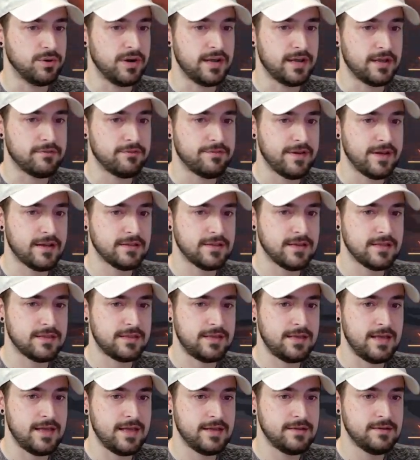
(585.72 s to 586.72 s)
effect at
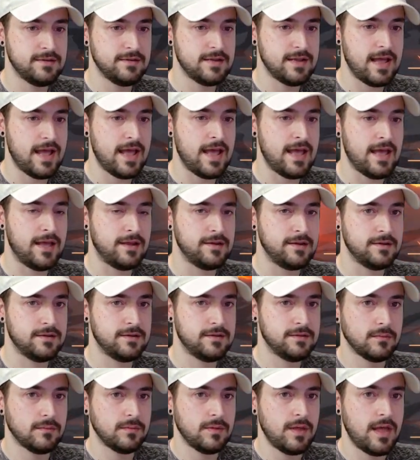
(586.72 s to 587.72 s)
the end, and
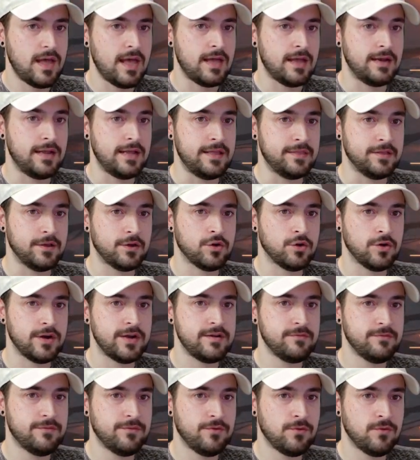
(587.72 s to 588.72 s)
in the
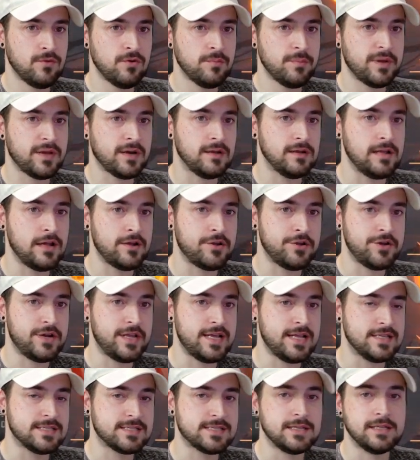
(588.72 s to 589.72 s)
Crane form, it'll allow you to
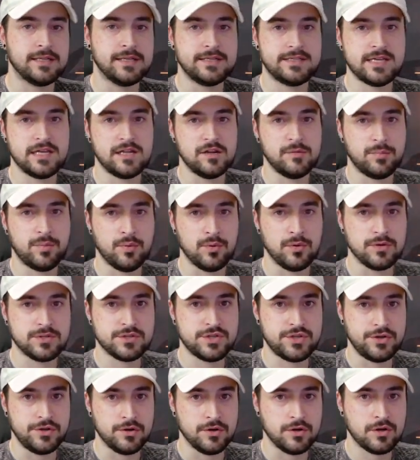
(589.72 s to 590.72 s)
instantly teleport
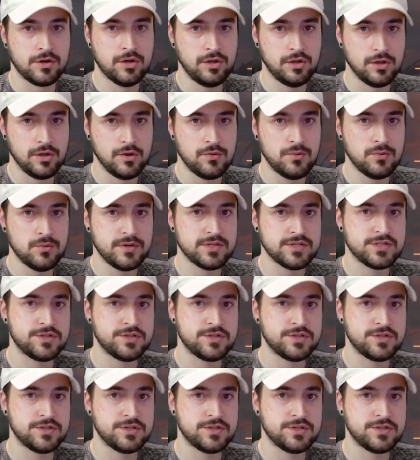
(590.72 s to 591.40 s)
to your clone as soon